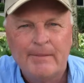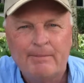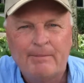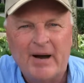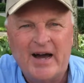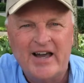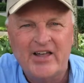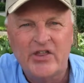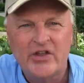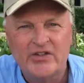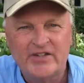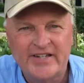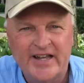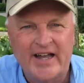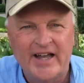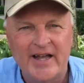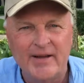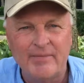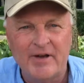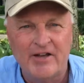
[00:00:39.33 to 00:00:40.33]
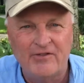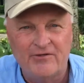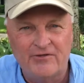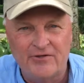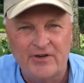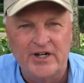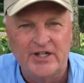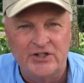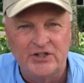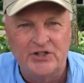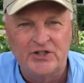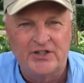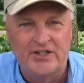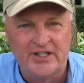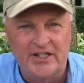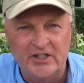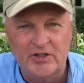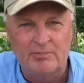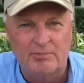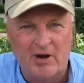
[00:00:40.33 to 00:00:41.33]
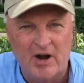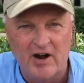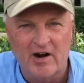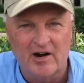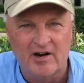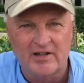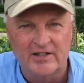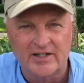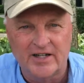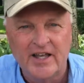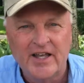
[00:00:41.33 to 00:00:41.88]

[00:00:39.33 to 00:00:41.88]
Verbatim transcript: By the time I finished this part,